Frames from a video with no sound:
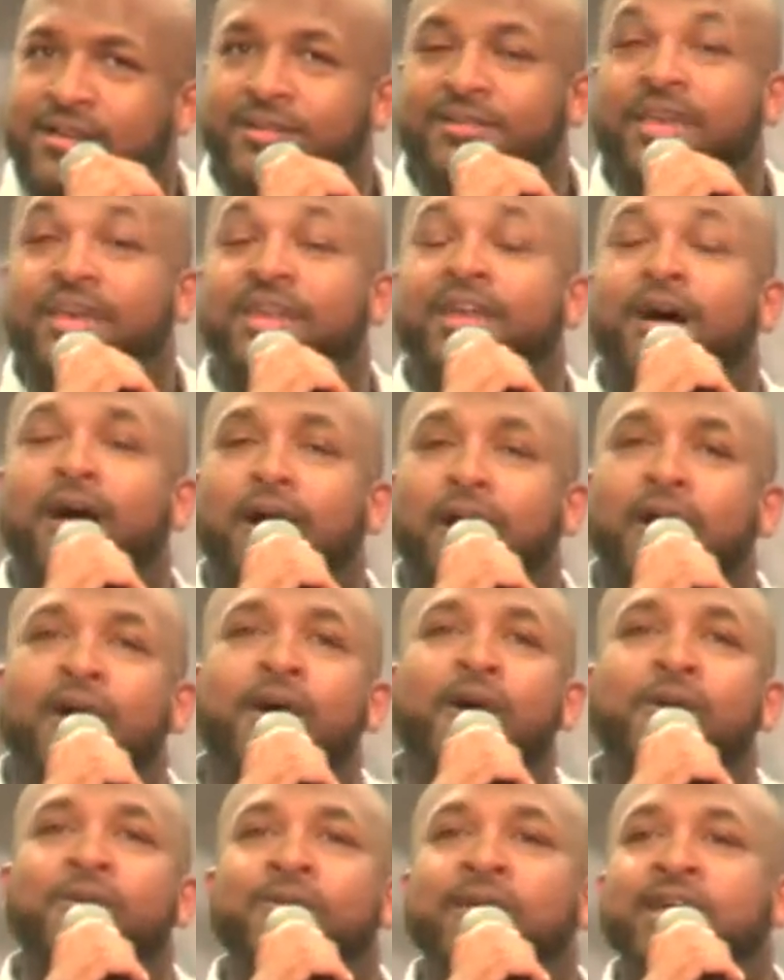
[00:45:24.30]
your daddy
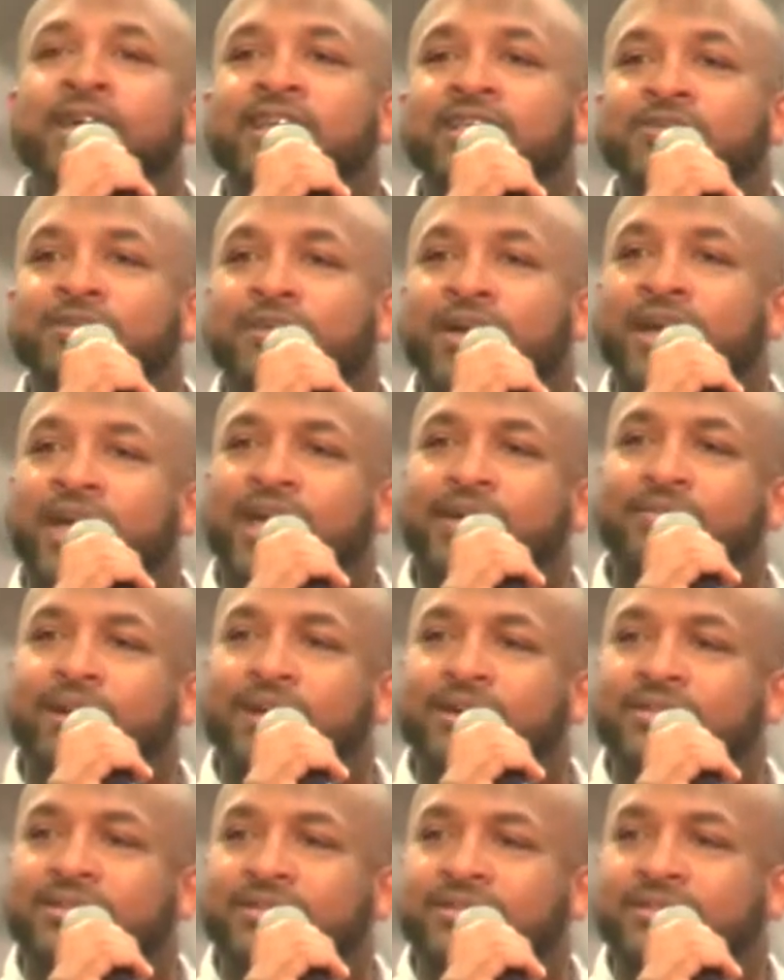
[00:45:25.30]
always bragging
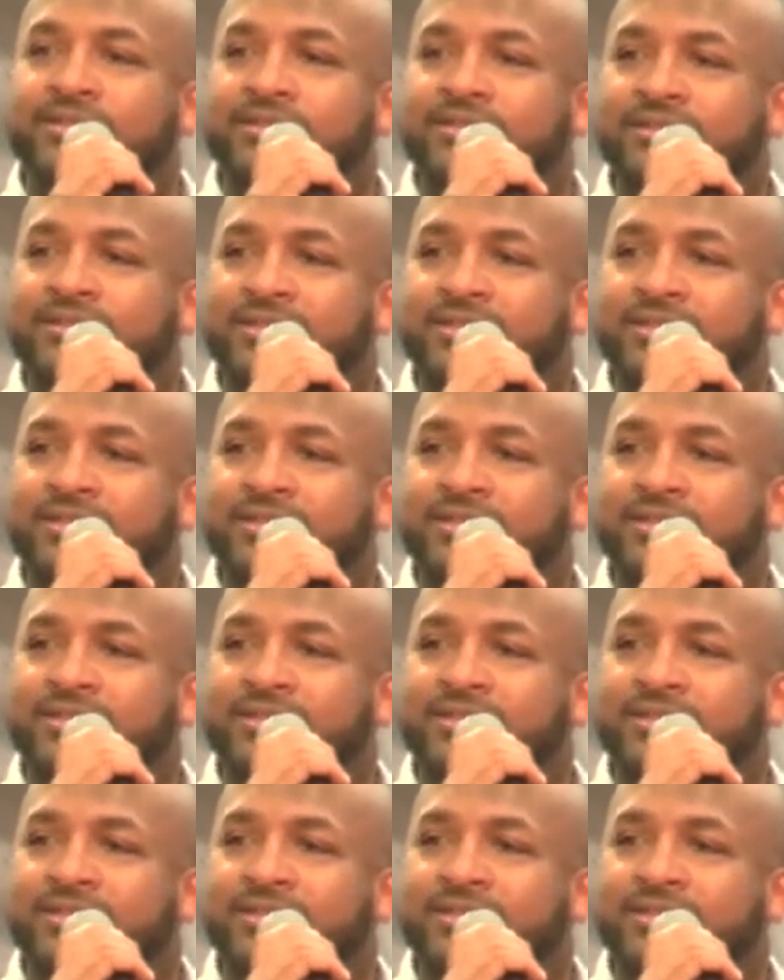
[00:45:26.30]
about you.